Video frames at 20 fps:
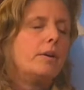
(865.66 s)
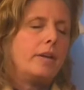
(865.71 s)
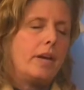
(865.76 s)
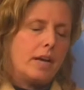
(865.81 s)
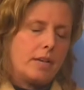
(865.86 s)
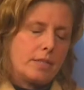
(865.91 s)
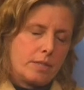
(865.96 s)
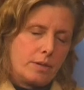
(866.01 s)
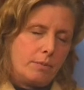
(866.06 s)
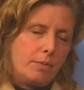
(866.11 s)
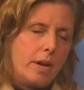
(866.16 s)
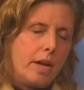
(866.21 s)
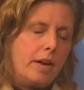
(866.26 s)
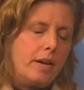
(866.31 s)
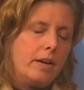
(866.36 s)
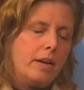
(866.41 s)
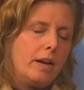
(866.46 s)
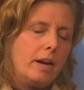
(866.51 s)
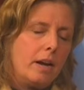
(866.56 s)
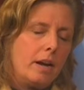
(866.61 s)
Yes. When
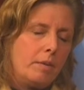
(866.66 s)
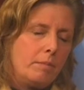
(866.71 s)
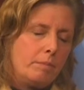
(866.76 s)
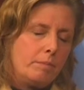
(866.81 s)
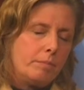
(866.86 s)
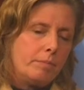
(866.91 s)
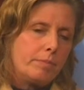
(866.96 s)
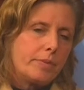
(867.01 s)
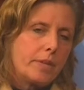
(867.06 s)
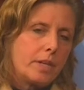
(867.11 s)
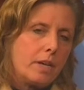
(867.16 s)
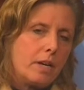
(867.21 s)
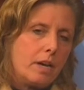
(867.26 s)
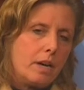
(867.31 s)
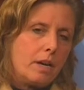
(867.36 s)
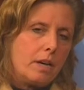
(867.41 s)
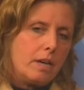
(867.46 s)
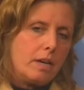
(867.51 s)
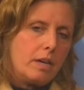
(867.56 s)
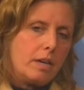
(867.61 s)

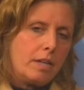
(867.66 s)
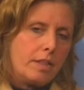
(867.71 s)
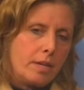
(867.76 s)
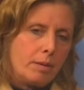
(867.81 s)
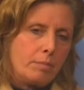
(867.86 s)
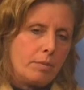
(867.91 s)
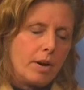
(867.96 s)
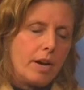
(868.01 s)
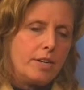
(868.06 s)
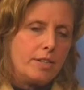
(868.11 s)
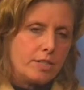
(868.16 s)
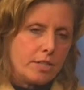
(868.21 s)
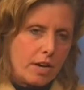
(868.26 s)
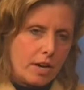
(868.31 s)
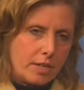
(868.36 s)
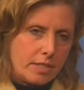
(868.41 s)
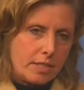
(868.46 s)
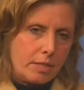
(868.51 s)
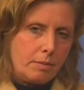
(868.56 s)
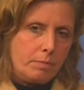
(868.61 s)
I think Brian
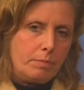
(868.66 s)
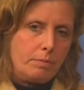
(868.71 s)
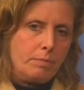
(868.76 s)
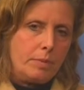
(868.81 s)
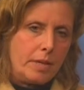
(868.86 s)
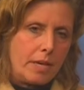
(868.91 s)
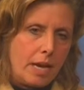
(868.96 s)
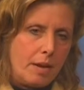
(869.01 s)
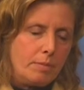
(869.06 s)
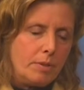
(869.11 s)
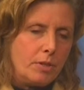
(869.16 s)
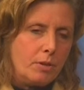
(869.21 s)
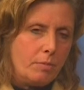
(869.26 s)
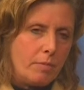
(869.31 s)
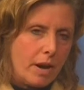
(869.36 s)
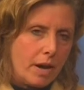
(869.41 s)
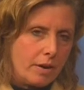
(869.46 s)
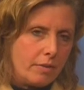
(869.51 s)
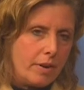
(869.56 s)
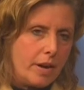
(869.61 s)
Shaughnessy became the new
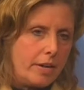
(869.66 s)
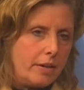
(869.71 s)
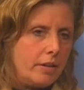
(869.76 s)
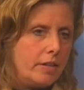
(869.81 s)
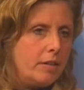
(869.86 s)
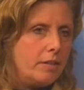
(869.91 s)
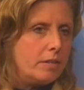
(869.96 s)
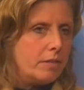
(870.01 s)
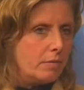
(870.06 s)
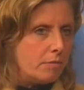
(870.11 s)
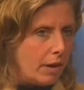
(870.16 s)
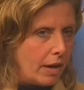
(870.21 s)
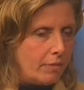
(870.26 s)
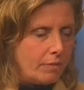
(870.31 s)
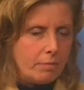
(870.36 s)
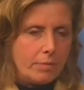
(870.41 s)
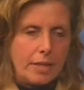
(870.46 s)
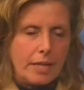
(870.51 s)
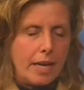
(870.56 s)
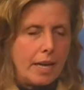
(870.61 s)
moderator, he, right
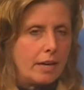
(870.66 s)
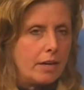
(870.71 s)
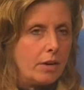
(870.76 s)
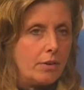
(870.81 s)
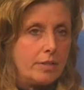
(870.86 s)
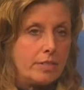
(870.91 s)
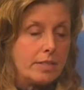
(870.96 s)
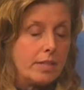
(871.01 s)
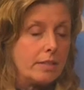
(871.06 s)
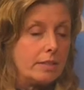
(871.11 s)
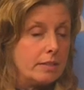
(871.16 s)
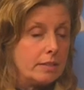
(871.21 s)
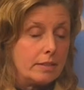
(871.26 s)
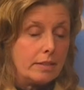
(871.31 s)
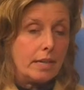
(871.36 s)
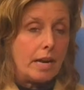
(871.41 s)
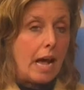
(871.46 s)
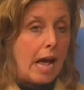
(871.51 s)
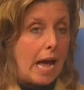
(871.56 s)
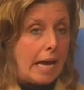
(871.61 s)
from the get-go, he said, listen,
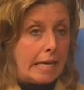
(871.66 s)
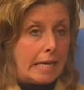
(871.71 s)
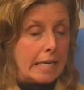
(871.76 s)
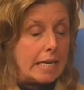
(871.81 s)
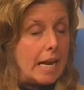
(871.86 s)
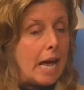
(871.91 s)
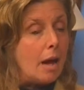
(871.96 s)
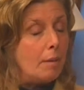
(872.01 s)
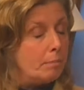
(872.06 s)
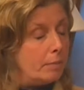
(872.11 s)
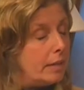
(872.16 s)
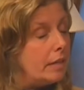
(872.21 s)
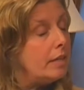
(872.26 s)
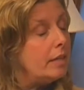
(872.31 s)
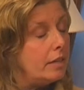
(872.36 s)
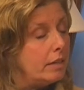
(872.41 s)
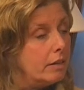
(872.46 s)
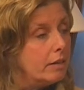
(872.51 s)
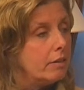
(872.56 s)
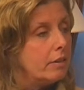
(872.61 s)
I cannot be
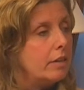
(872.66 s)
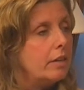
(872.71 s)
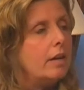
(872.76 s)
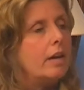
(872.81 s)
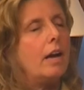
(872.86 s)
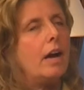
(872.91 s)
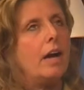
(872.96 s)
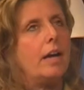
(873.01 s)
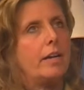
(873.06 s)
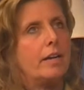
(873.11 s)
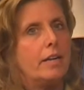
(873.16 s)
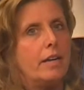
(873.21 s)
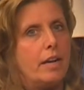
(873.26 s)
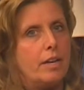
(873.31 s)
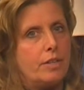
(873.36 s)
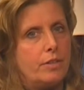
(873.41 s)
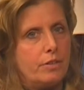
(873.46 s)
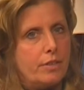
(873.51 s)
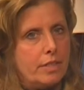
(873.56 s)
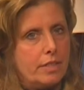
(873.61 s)
here. I cannot
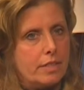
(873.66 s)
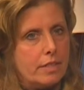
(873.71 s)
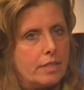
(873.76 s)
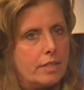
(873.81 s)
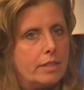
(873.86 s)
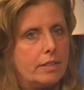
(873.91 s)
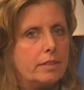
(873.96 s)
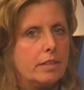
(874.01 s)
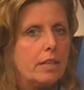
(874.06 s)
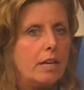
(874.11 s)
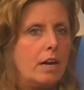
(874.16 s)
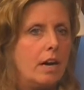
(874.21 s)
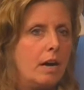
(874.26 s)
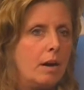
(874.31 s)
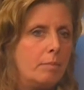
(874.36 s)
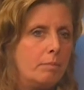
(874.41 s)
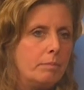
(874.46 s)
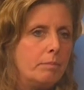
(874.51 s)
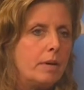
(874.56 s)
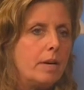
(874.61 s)
do these things.
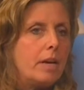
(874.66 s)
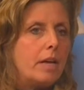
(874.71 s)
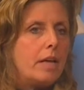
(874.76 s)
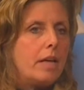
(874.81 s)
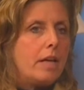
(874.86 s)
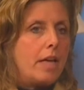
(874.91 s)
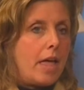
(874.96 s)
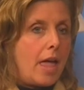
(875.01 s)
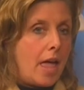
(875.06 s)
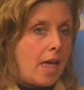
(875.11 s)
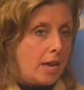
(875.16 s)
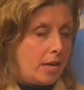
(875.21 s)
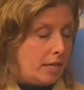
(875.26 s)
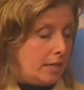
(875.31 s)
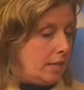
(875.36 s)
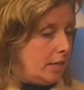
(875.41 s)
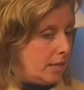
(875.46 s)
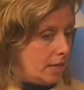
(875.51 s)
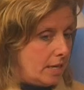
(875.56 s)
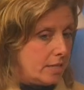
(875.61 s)
And
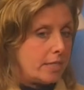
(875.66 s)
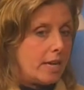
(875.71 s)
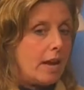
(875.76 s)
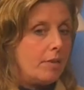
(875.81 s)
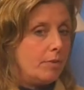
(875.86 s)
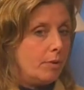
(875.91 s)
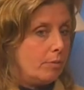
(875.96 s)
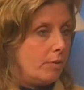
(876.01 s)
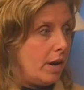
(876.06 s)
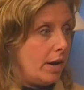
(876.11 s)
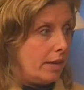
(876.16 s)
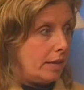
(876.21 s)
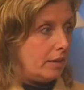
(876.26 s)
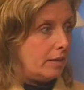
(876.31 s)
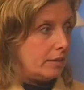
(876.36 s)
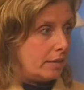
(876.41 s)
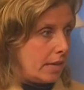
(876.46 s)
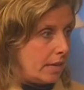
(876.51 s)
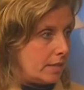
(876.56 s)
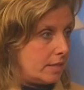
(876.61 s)
he does have the right,
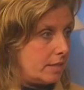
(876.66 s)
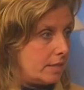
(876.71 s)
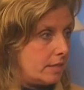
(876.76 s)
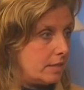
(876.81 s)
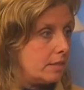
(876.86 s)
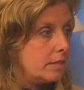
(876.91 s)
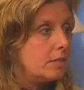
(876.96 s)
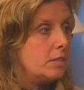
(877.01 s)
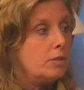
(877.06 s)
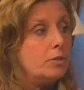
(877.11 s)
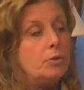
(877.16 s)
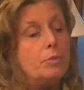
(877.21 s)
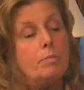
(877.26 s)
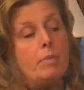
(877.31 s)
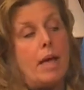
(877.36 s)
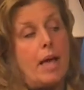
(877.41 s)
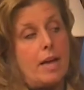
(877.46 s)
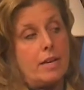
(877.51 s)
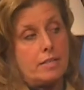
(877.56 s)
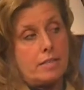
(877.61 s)
that's his, to
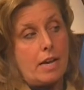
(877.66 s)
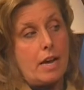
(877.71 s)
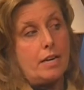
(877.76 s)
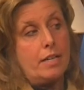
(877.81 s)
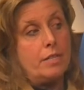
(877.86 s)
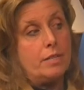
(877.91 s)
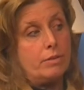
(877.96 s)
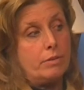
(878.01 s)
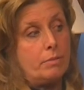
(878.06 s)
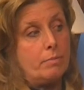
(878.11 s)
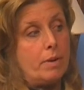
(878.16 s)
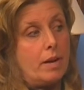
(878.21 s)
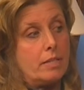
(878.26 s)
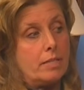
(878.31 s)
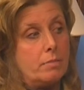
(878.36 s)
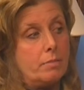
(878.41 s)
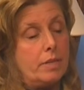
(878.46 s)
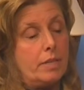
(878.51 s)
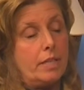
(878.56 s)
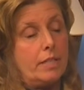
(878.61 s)
pass on his
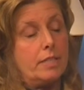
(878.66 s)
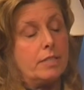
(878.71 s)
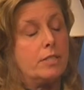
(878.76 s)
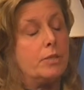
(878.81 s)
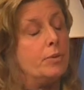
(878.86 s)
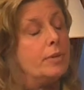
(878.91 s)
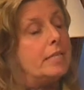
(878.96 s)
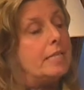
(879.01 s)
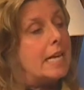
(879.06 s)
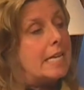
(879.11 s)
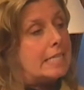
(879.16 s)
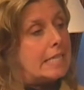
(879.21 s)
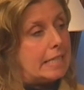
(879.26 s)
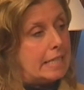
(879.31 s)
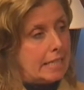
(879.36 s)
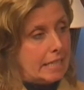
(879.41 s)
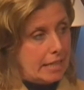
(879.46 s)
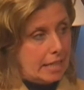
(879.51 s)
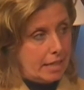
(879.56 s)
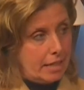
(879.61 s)
responsibilities to a
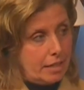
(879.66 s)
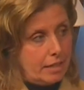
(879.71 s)
designee.